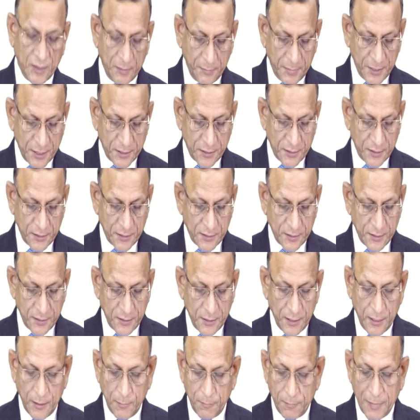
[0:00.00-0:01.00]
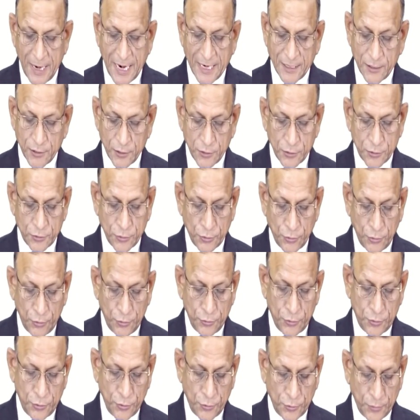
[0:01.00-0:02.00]
business partners
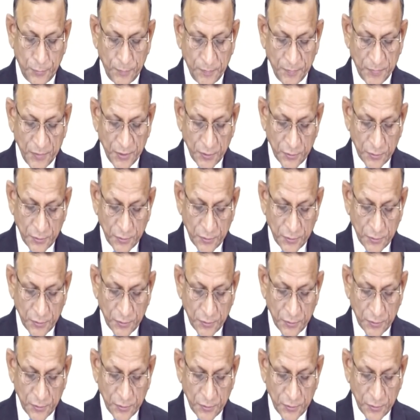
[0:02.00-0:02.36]
also.